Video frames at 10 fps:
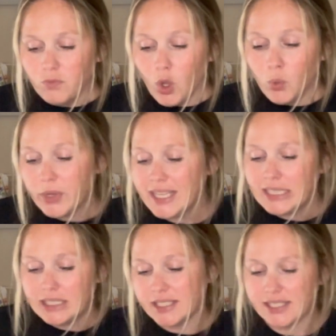
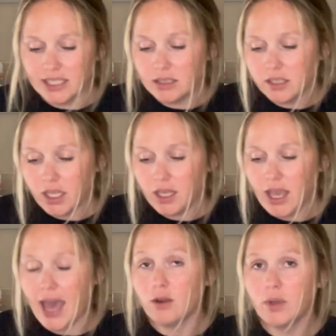Realistically,
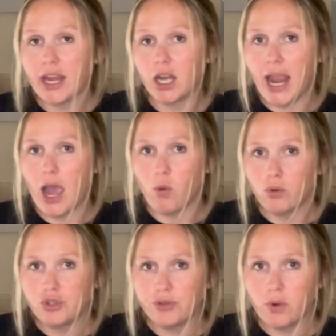I don't care how
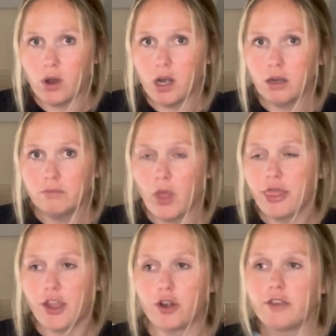old you are,
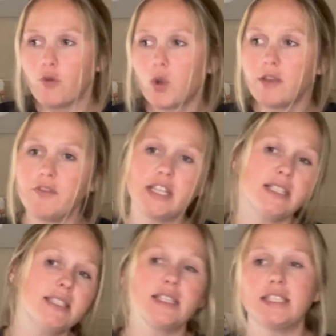30, 40, 50,
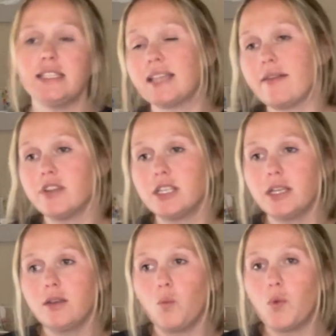60,
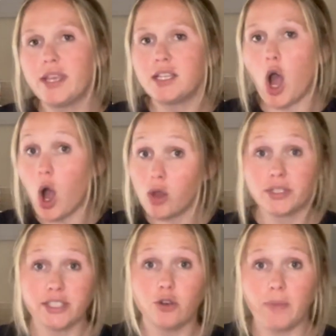70, we all
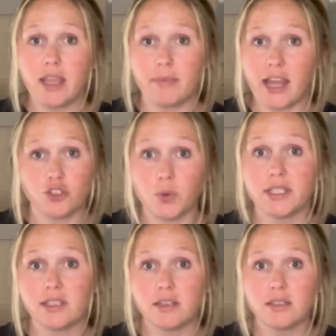still make bad
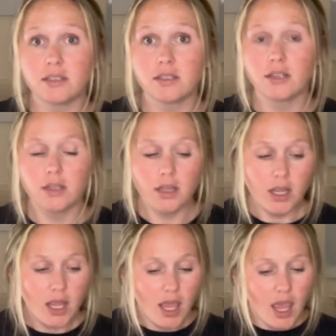choices.
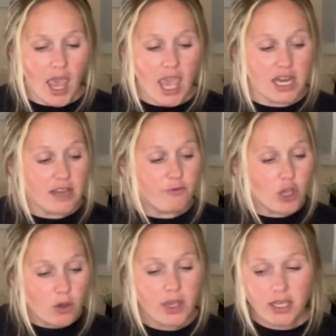And if
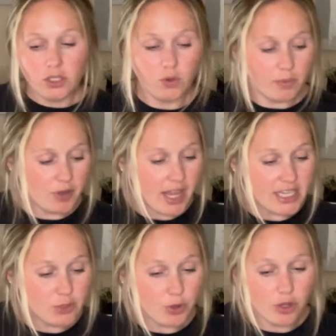you get to a
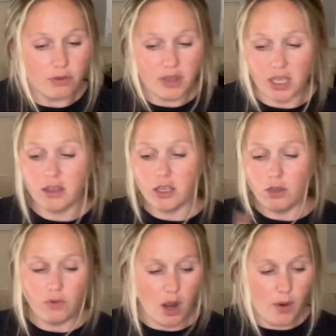place where you think that
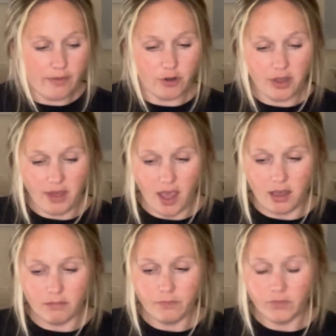you know
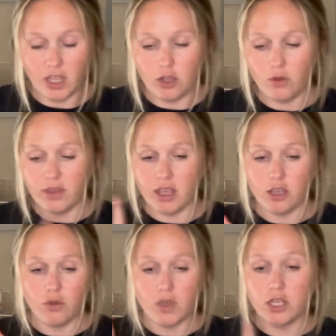everything, that you
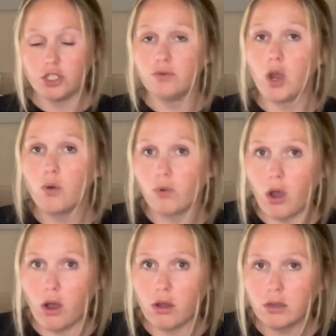think you can do no
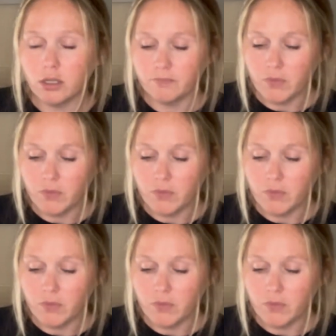wrong,